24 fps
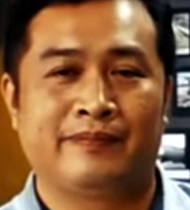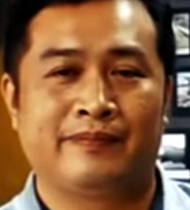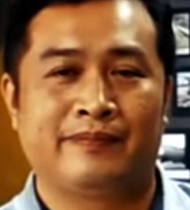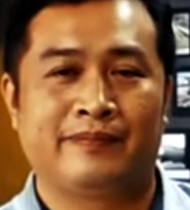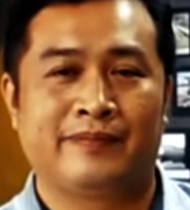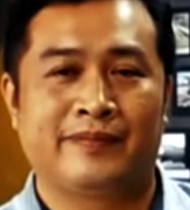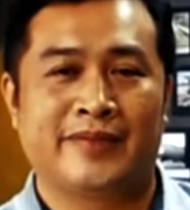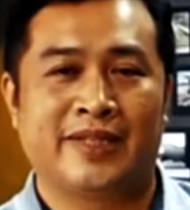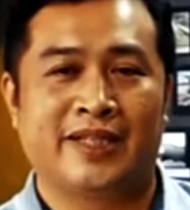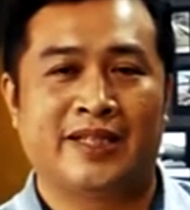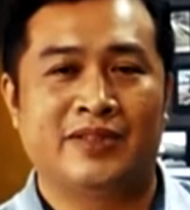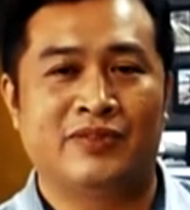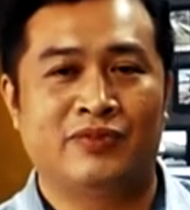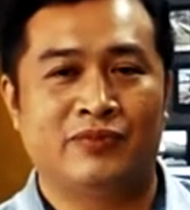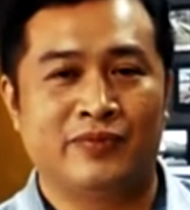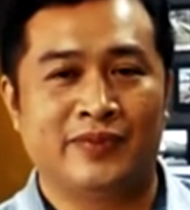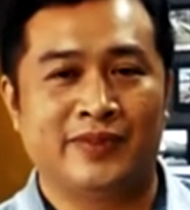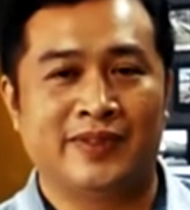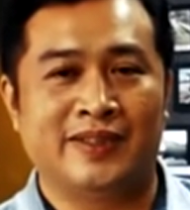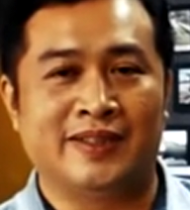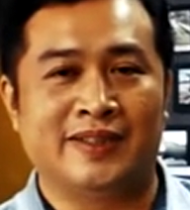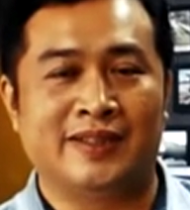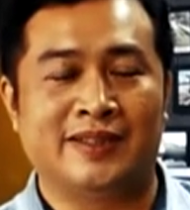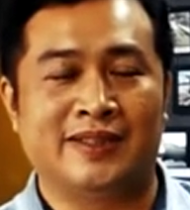When you
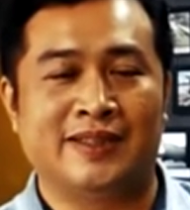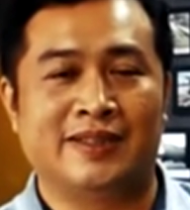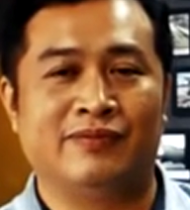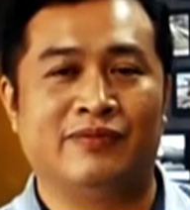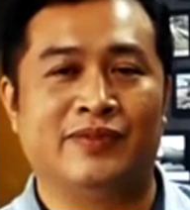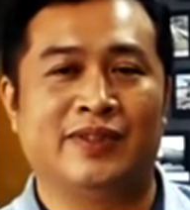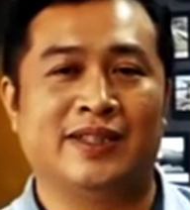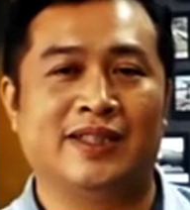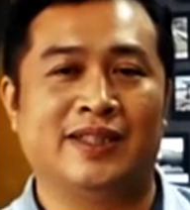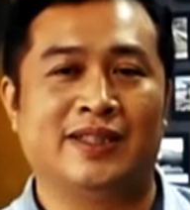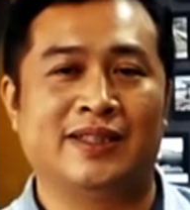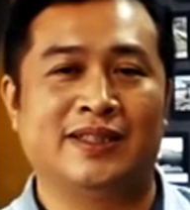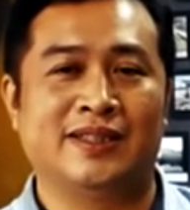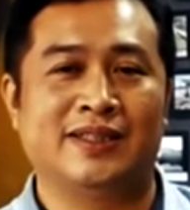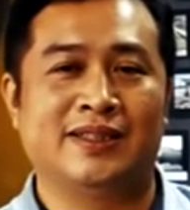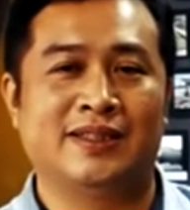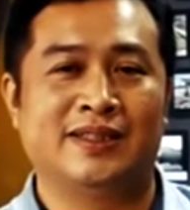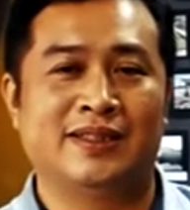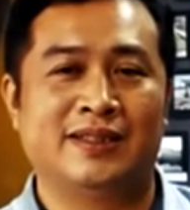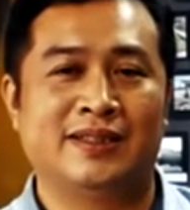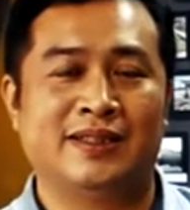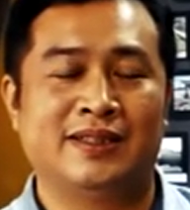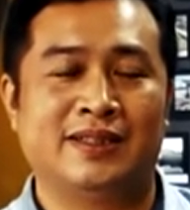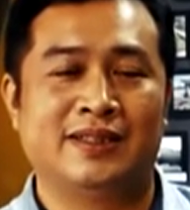do text
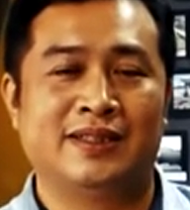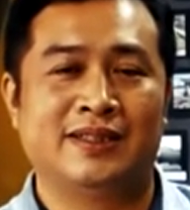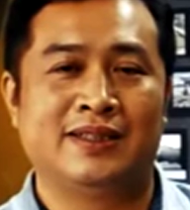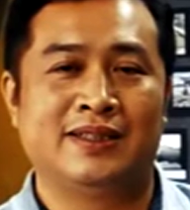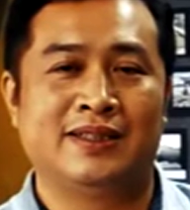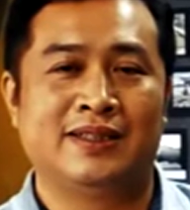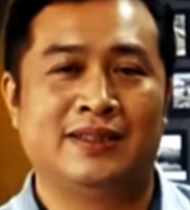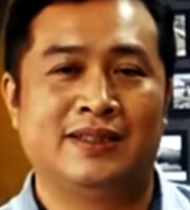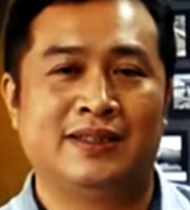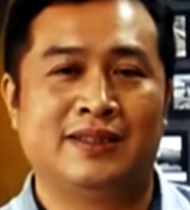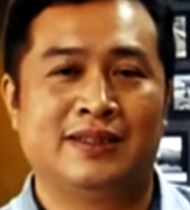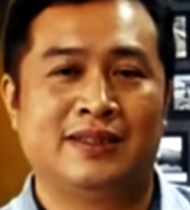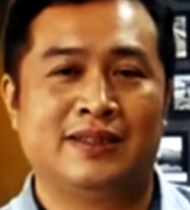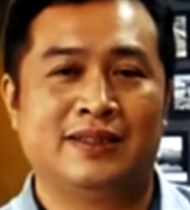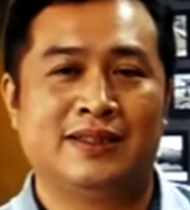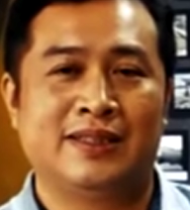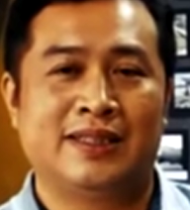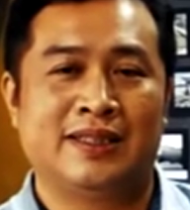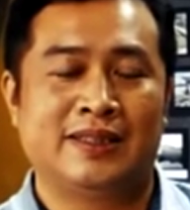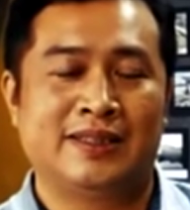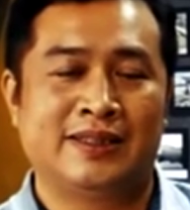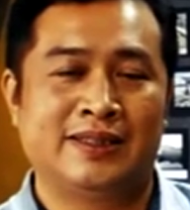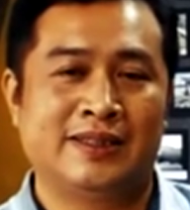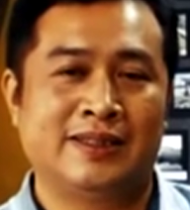design,
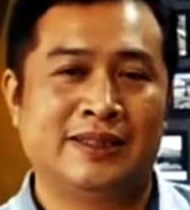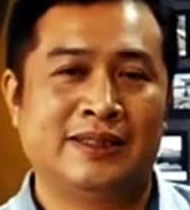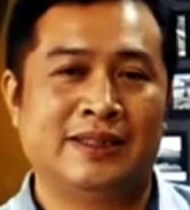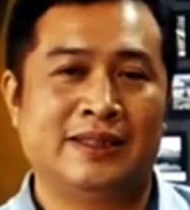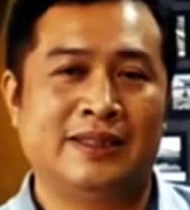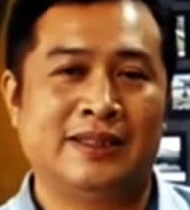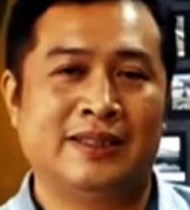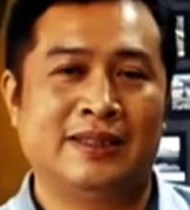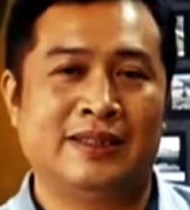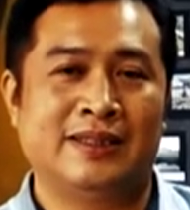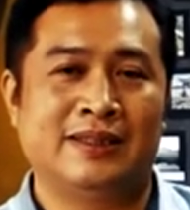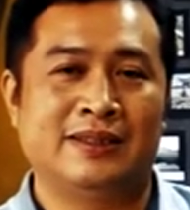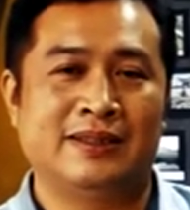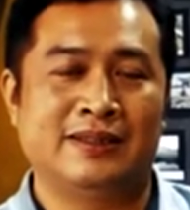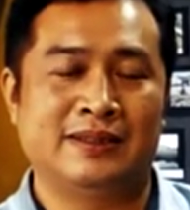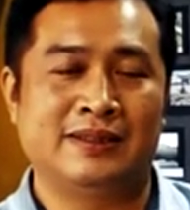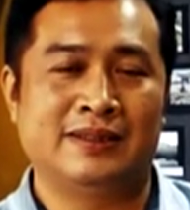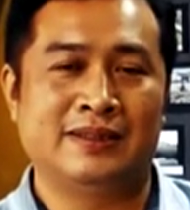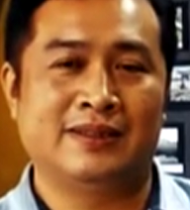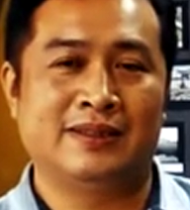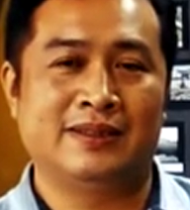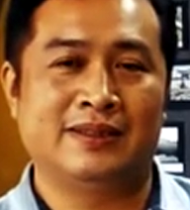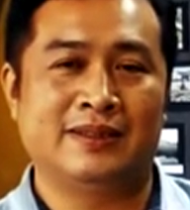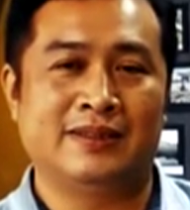these are
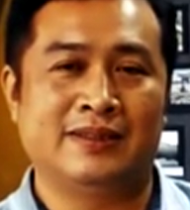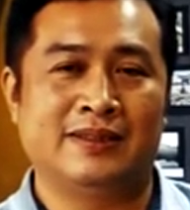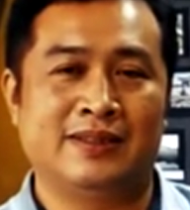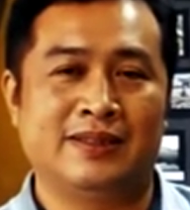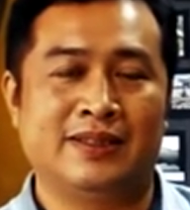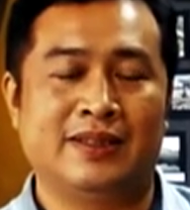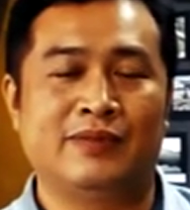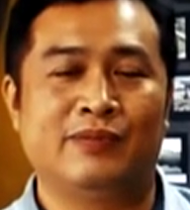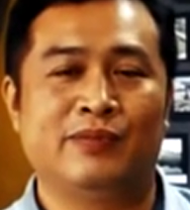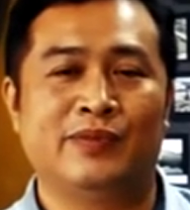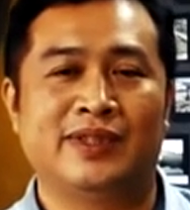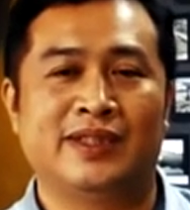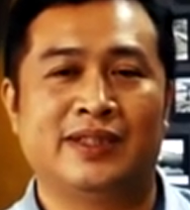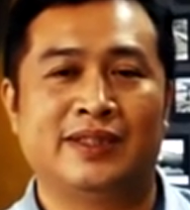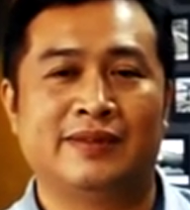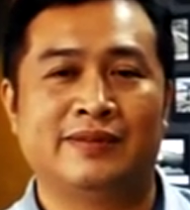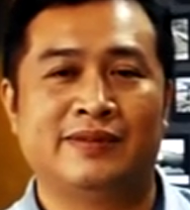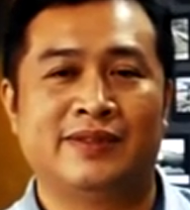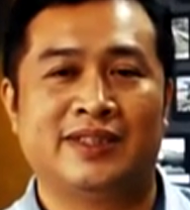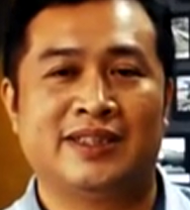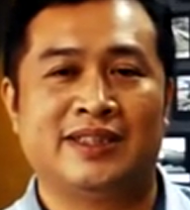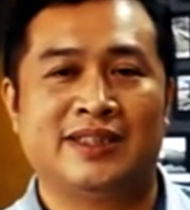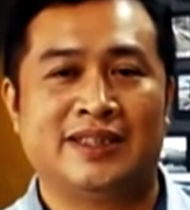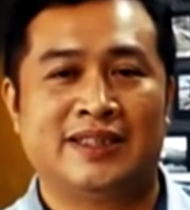the common
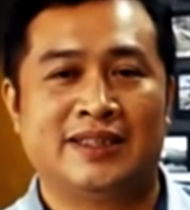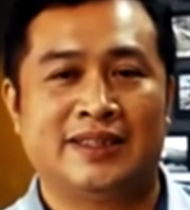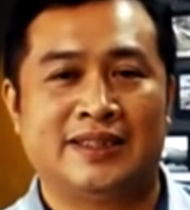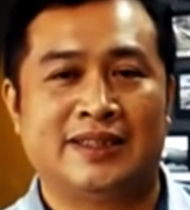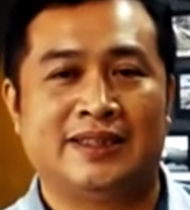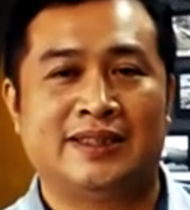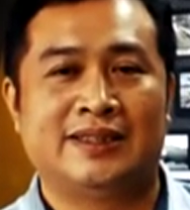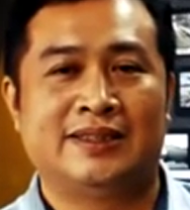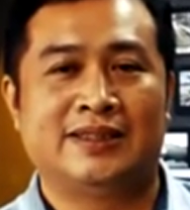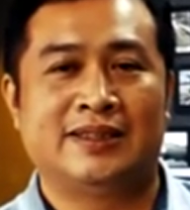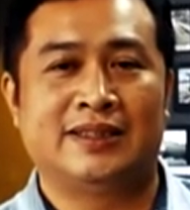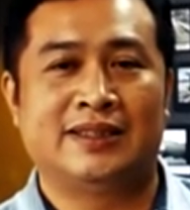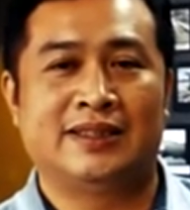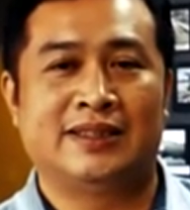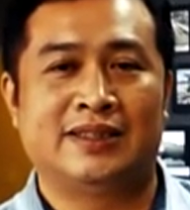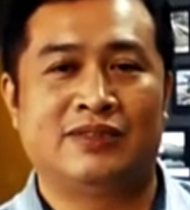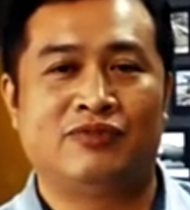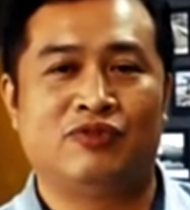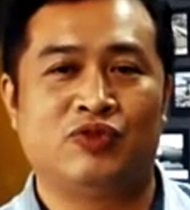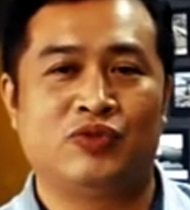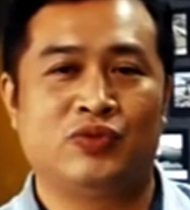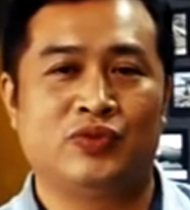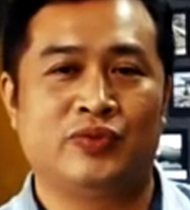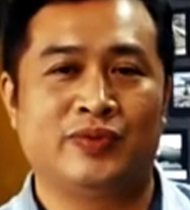considerations
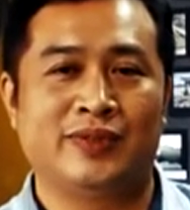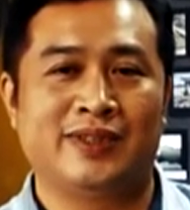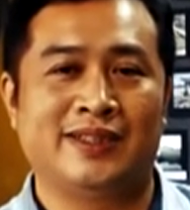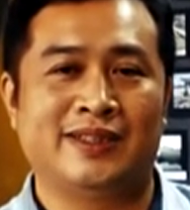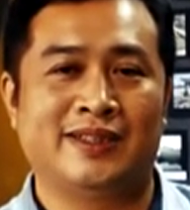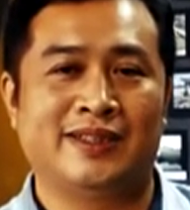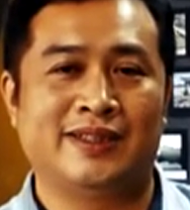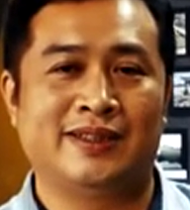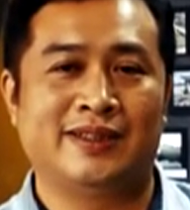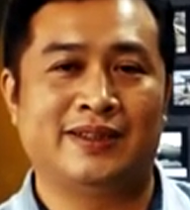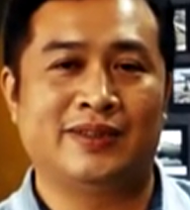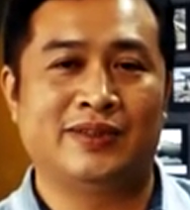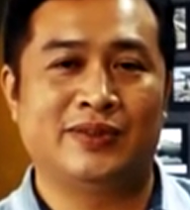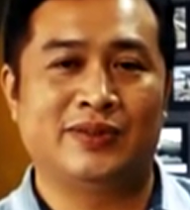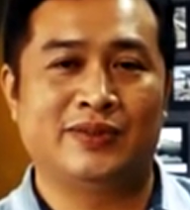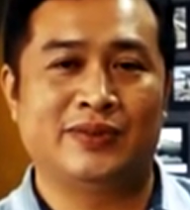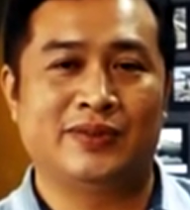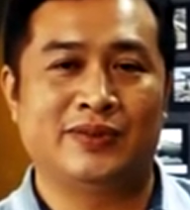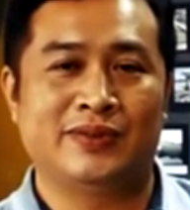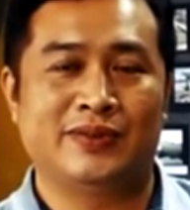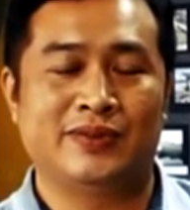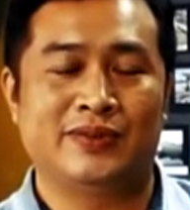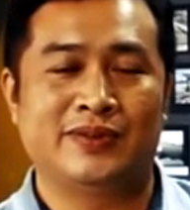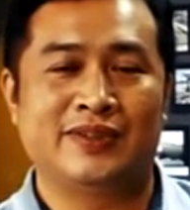that you need
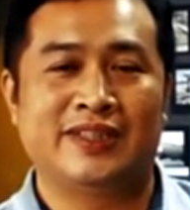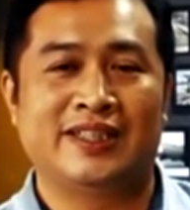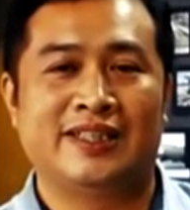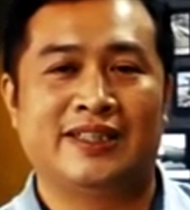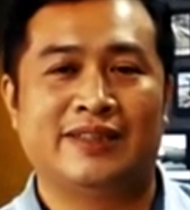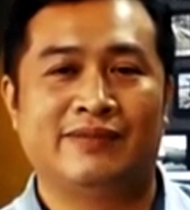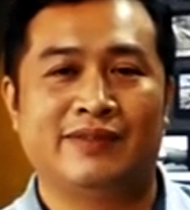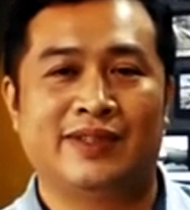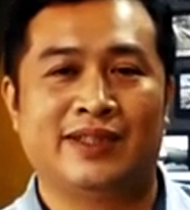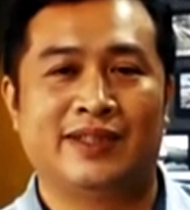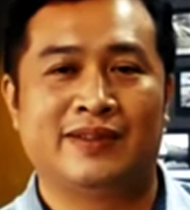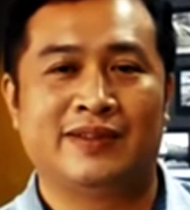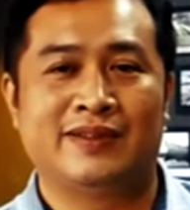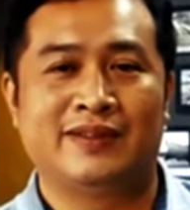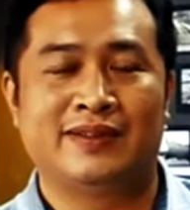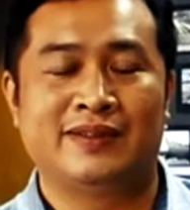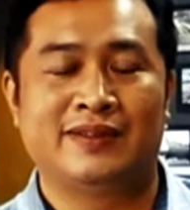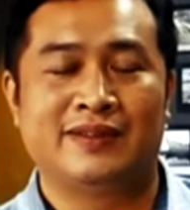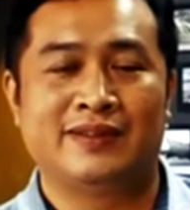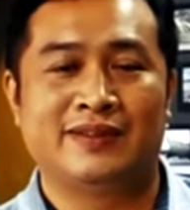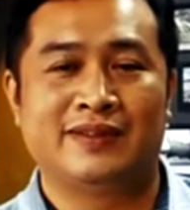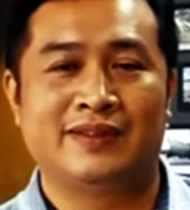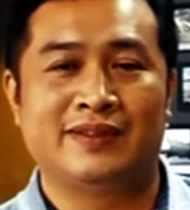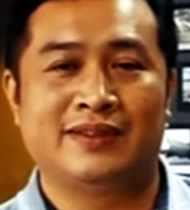to think
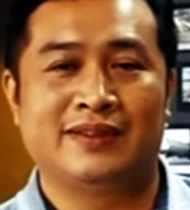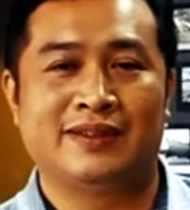of.